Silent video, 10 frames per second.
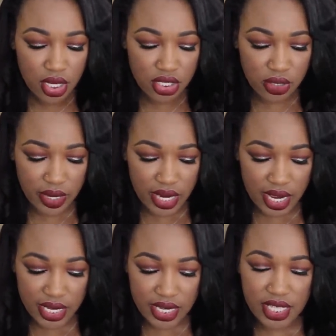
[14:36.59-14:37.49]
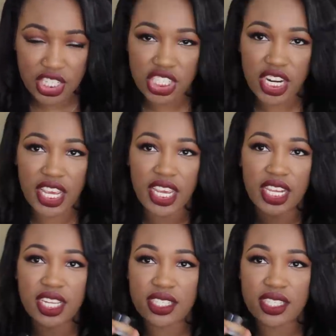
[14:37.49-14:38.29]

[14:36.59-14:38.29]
So I got it in the shade